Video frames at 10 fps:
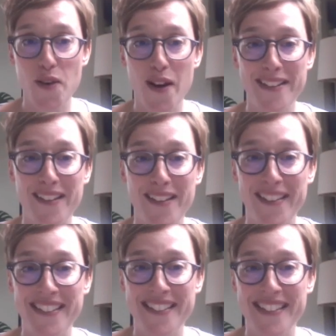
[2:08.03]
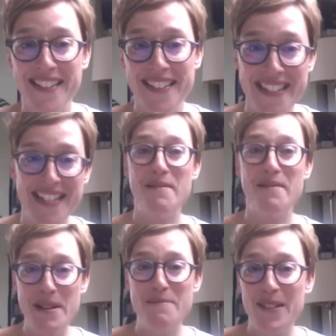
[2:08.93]
I like to get
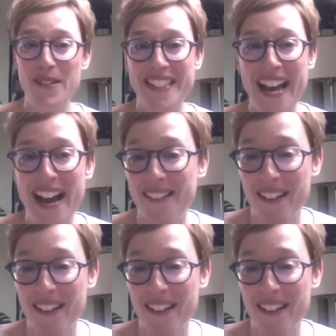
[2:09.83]
my inbox down.